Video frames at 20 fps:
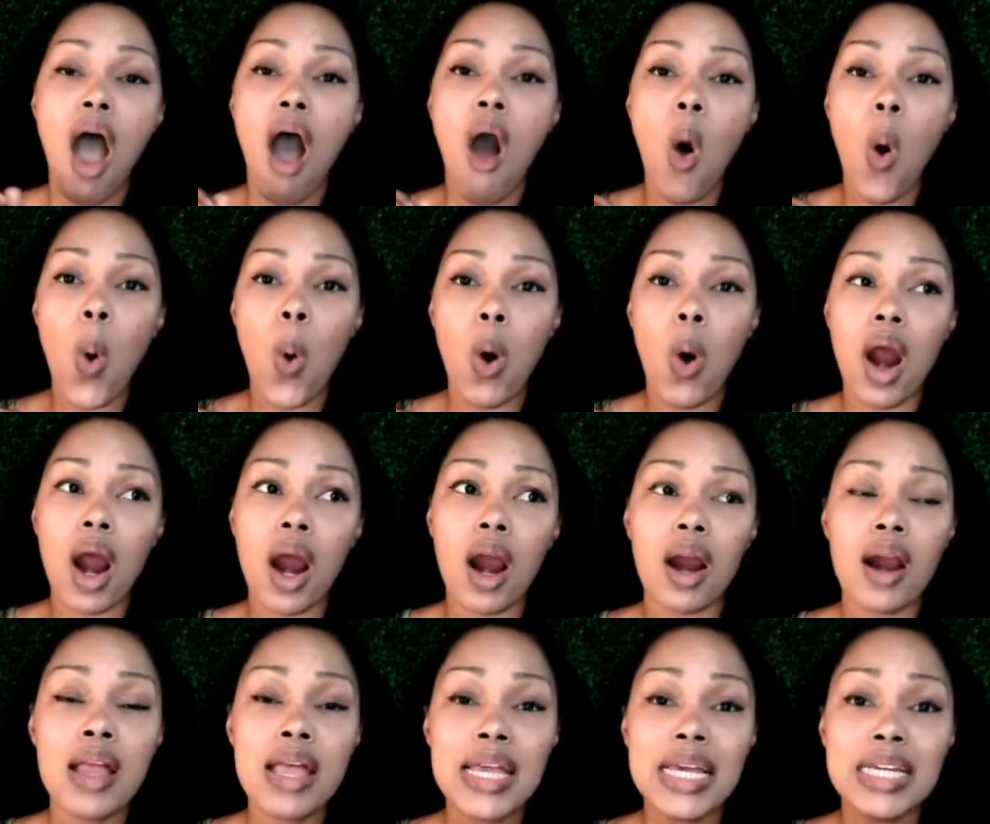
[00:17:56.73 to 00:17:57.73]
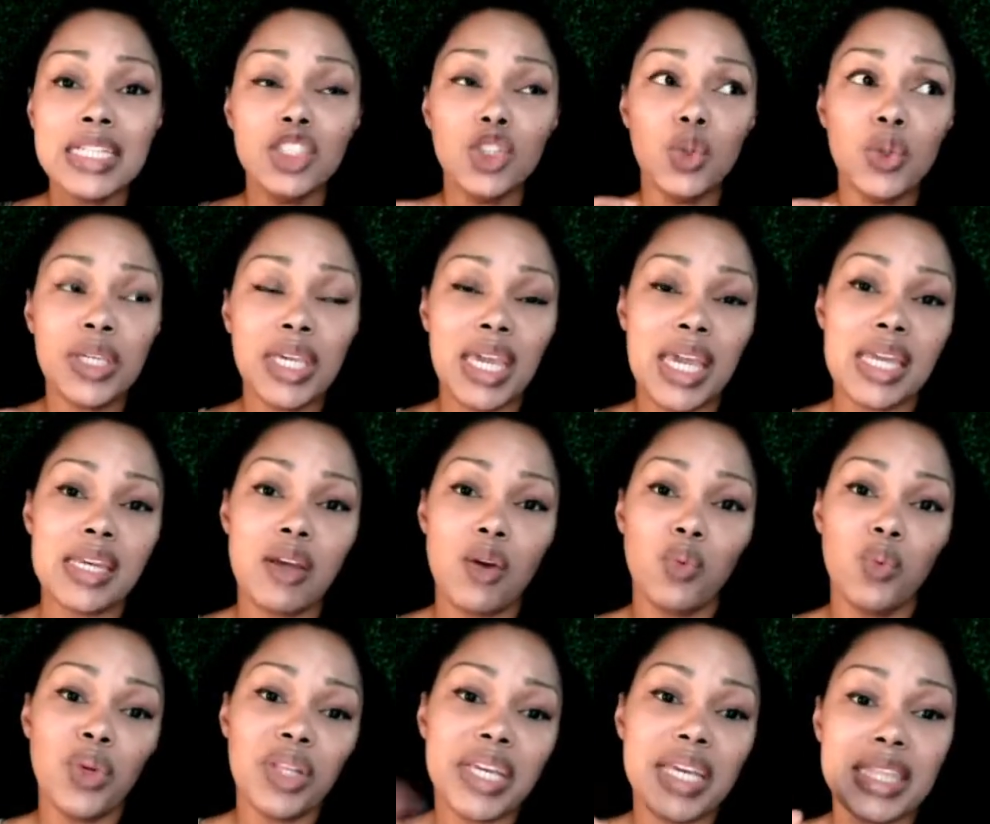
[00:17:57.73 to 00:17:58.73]
or you can
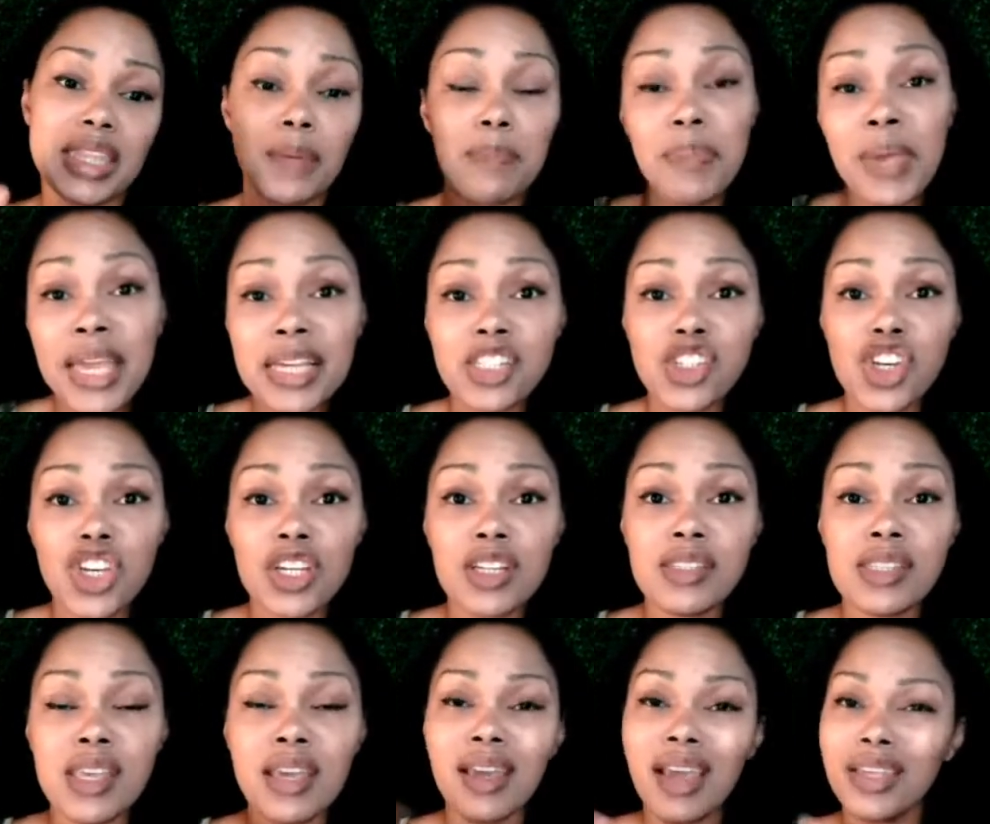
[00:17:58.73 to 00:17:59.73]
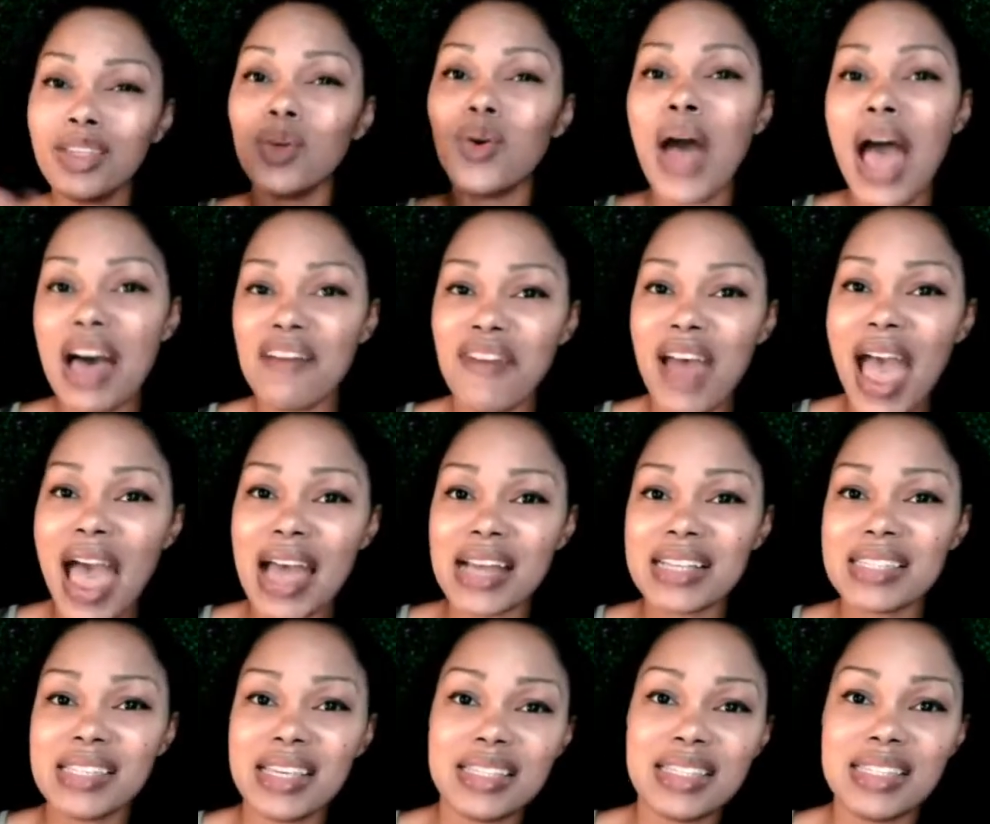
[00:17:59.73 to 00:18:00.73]
really get the pitches and you'll have
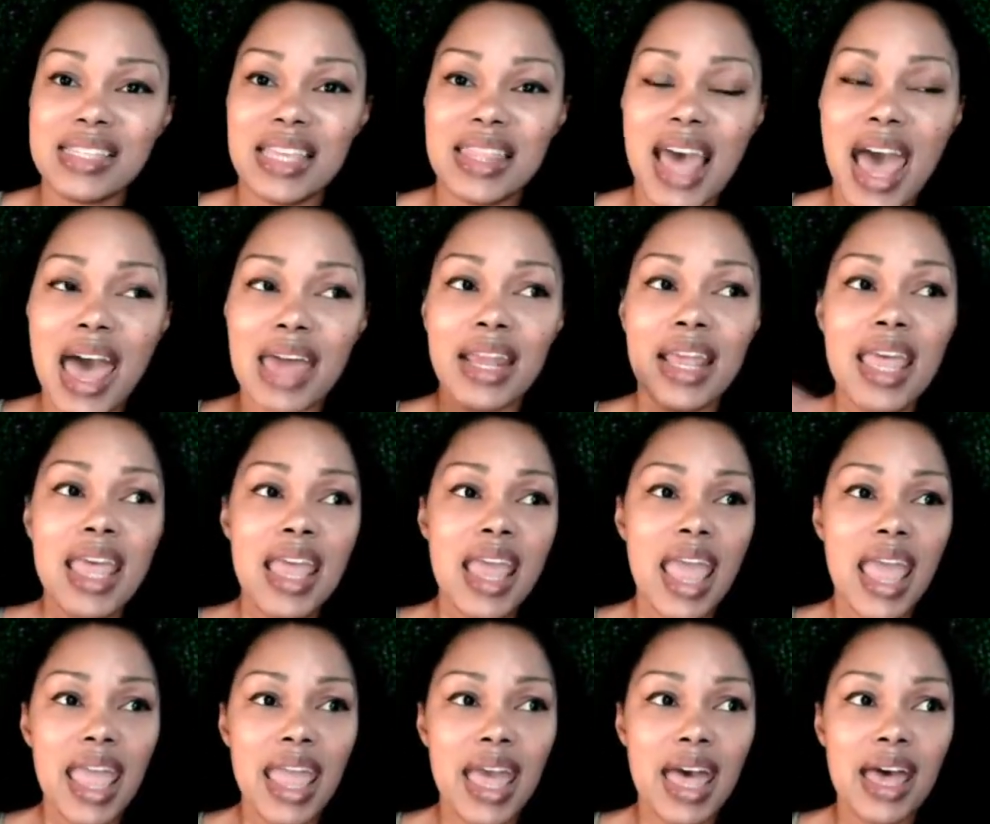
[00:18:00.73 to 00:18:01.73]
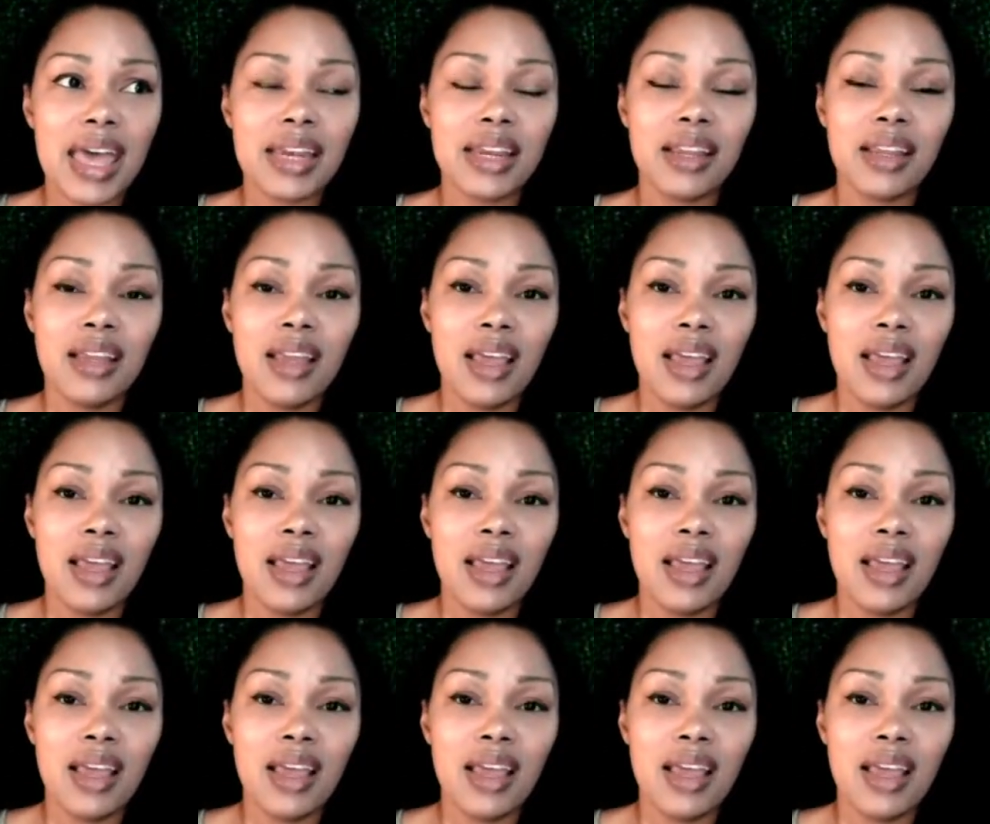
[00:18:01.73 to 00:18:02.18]
access to that. And